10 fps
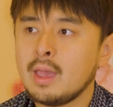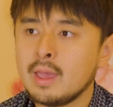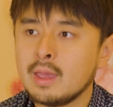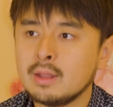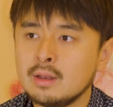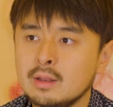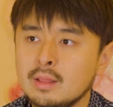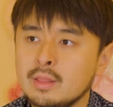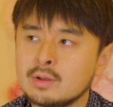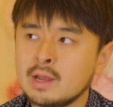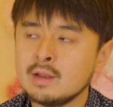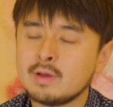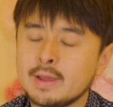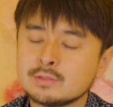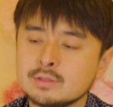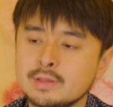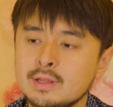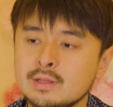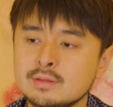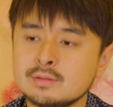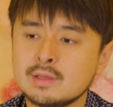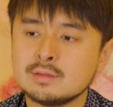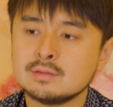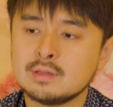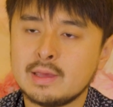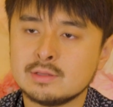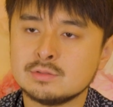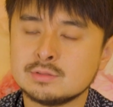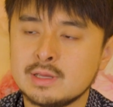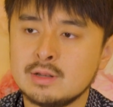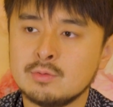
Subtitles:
And they're kind of isolated in a sense, as you said,